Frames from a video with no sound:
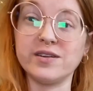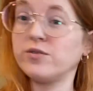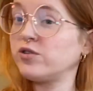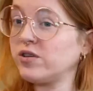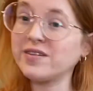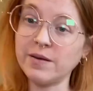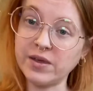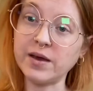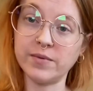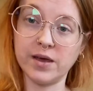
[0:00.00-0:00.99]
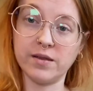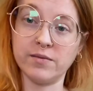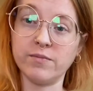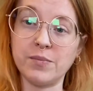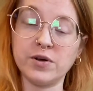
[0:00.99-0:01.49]
And I would do the same thing
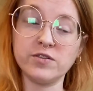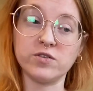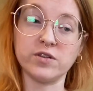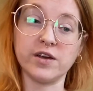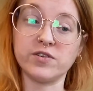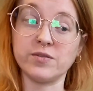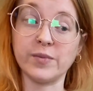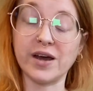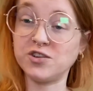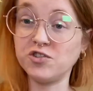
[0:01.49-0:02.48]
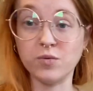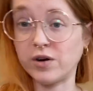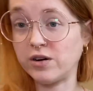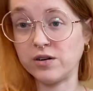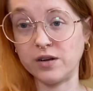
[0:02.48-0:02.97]
in my personal life, because I'm like, I just don't
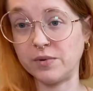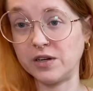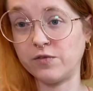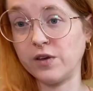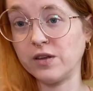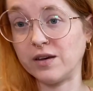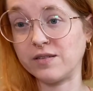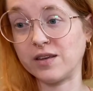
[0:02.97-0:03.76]
want to hurt anybody's feelings.